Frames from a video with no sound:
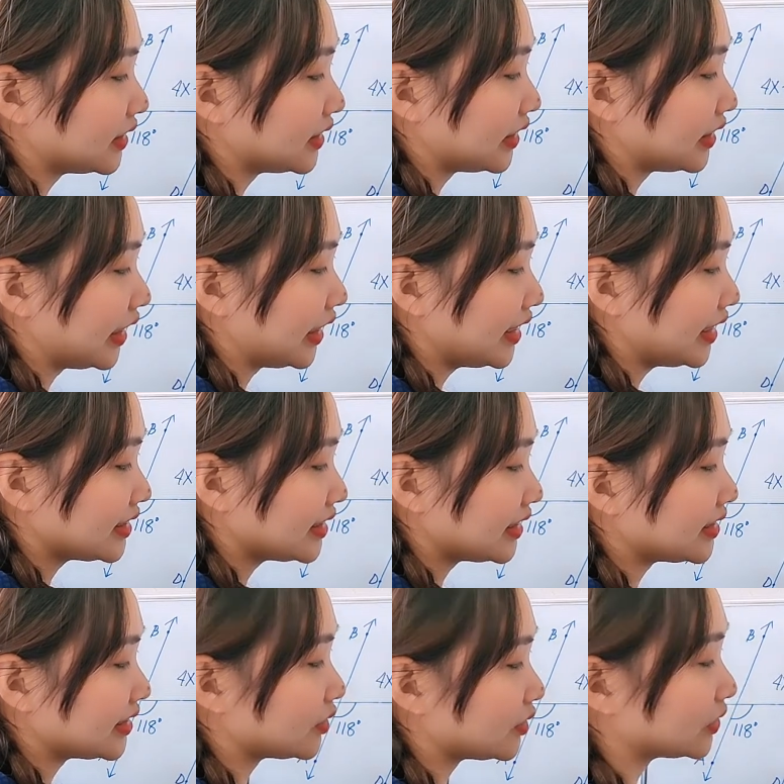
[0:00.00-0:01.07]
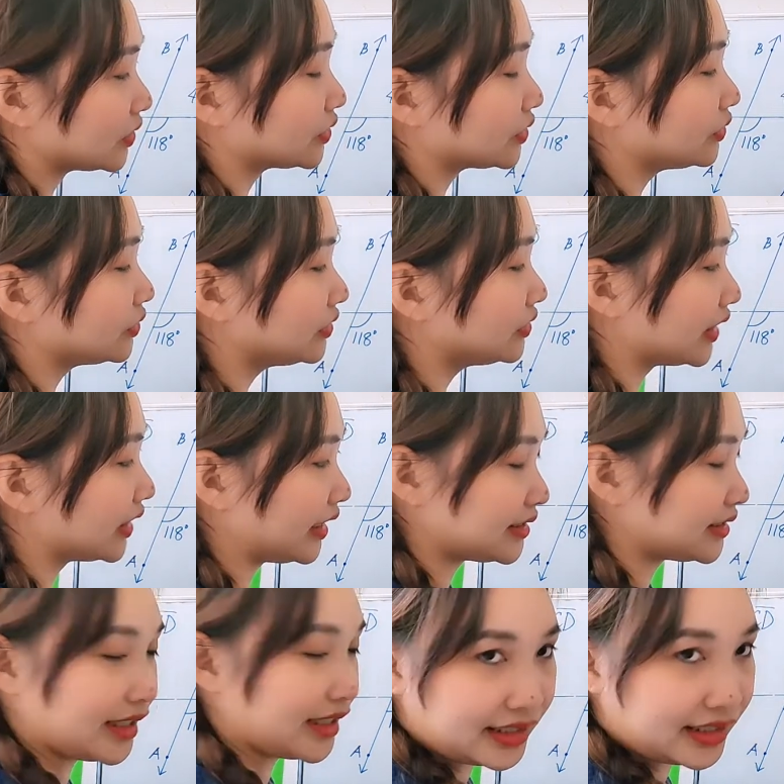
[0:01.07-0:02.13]
x is equal to
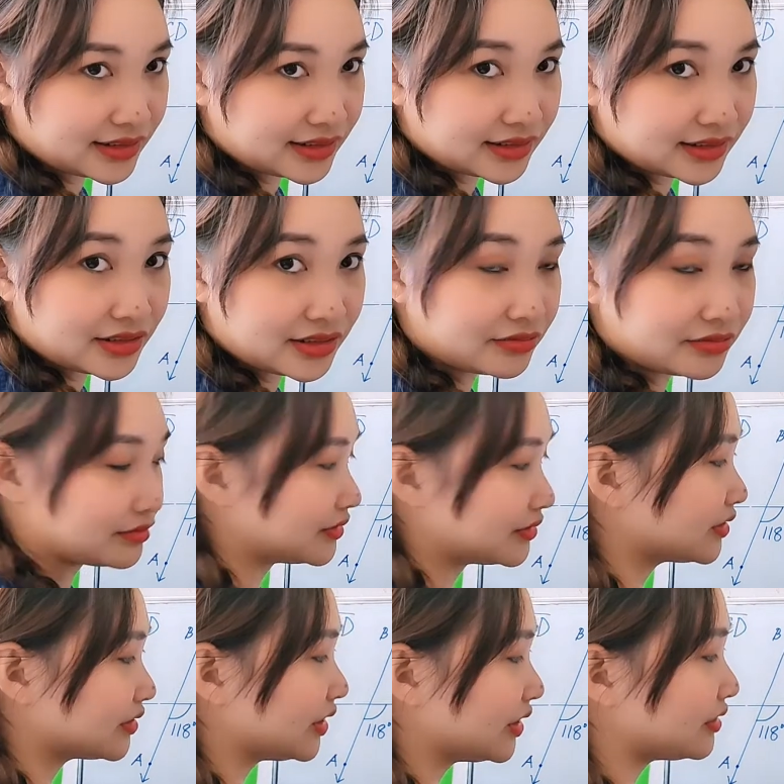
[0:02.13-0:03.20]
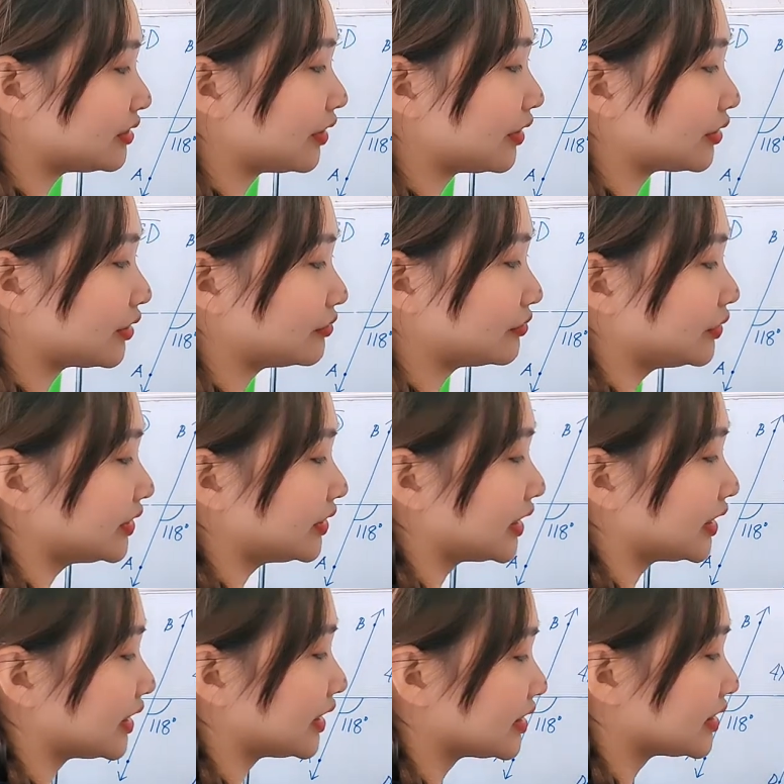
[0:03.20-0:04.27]
88 degree divide 4. That
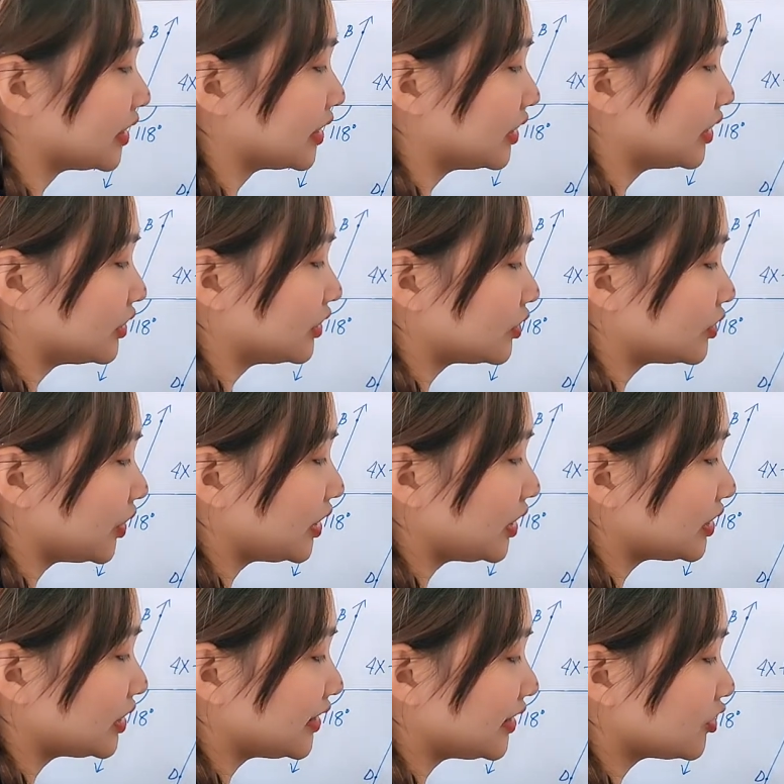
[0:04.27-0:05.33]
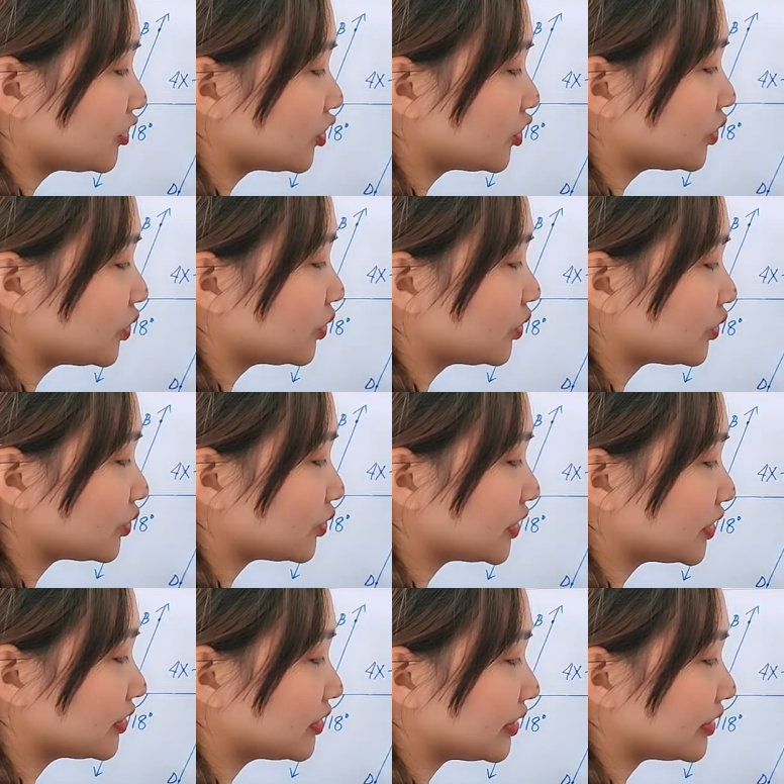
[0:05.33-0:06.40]
is 22
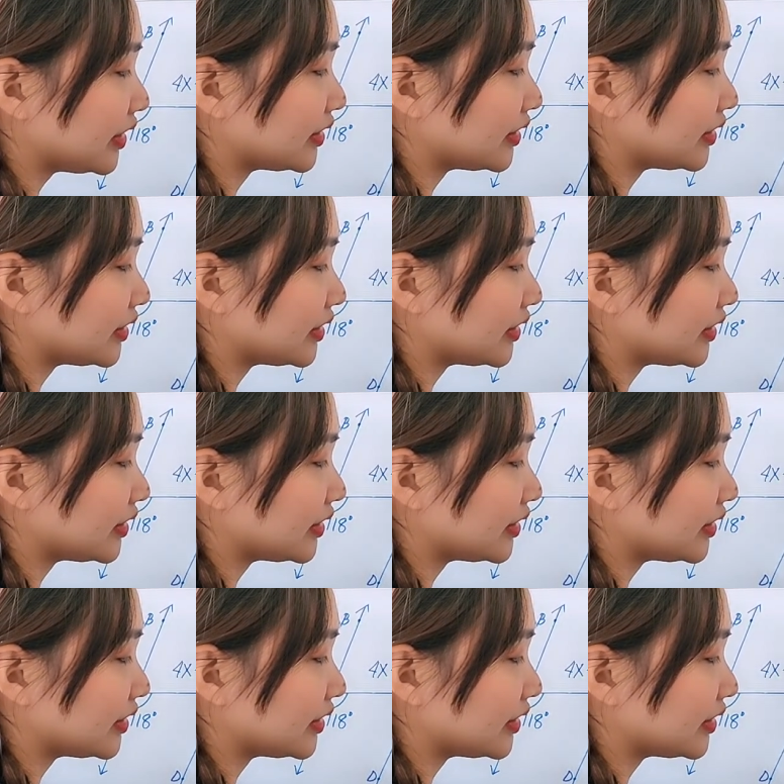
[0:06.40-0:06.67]
degree.